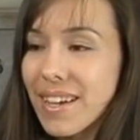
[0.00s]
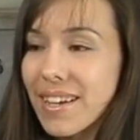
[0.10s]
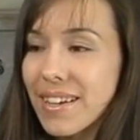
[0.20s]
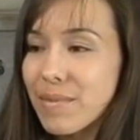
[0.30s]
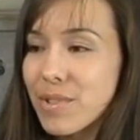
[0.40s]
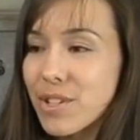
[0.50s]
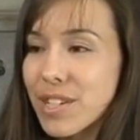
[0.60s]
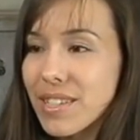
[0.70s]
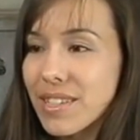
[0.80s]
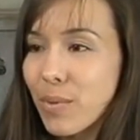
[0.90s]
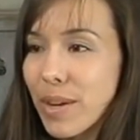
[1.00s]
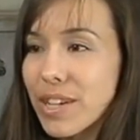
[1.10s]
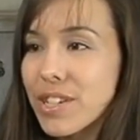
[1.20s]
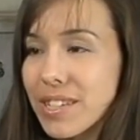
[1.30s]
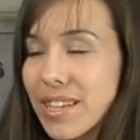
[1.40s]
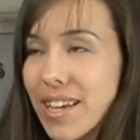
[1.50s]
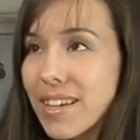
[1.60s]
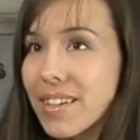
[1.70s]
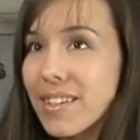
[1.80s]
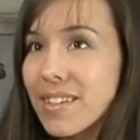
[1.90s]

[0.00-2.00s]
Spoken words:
The way she said it.